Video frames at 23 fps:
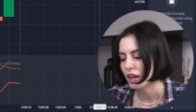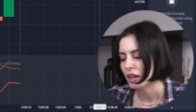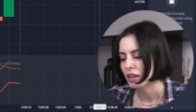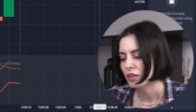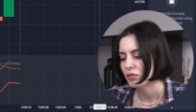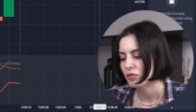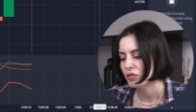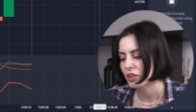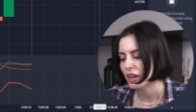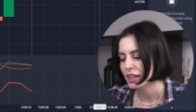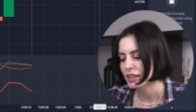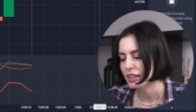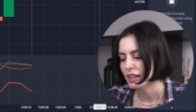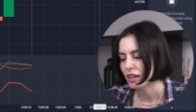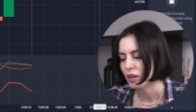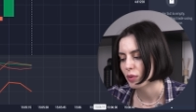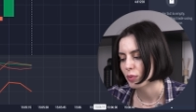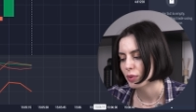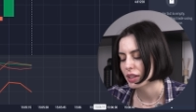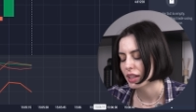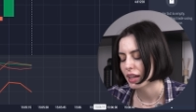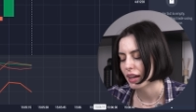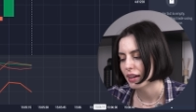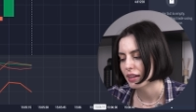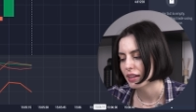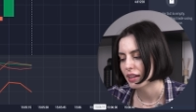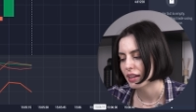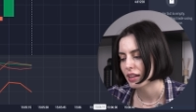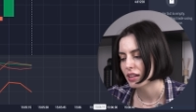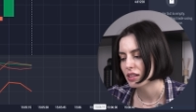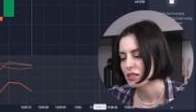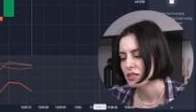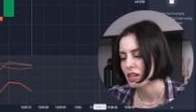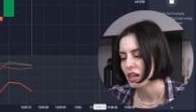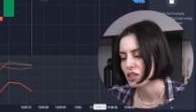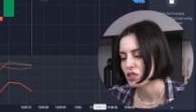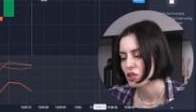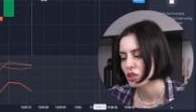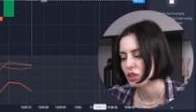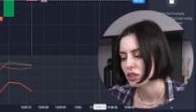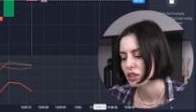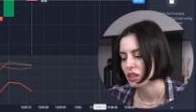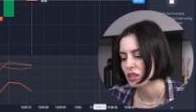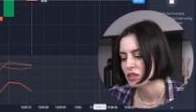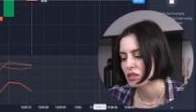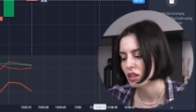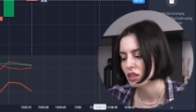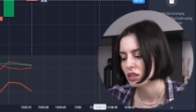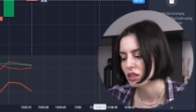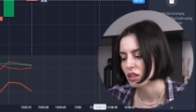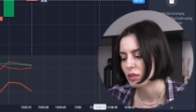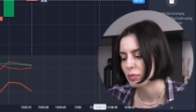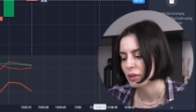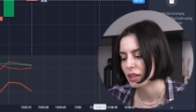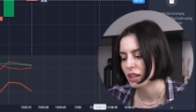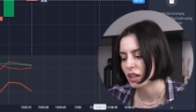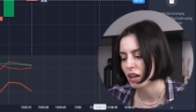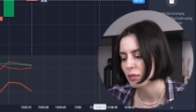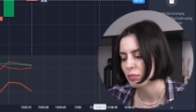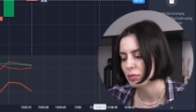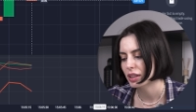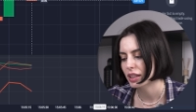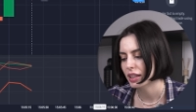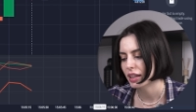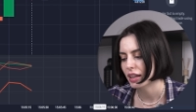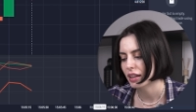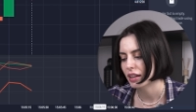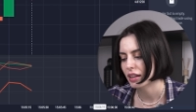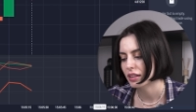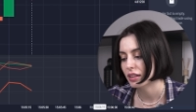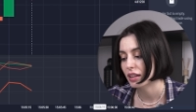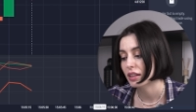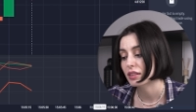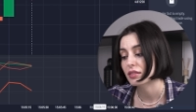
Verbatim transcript: And right there with the ADX, actually, it's a little bit complicated.